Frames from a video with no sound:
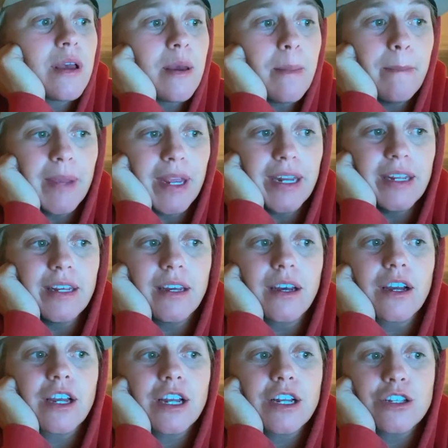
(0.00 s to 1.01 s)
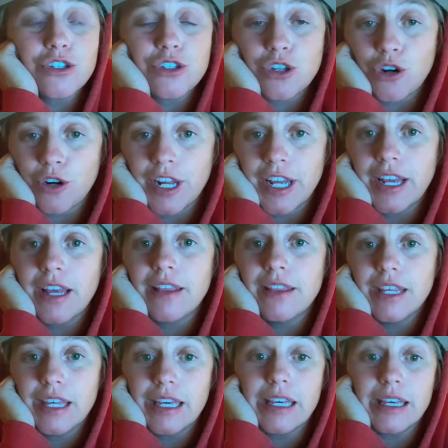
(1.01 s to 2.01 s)
media concerning
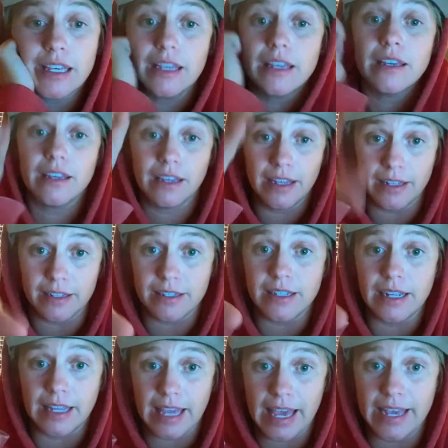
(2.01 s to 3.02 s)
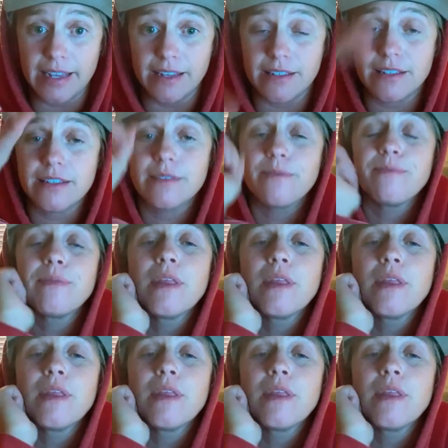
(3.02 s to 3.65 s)
the instant case,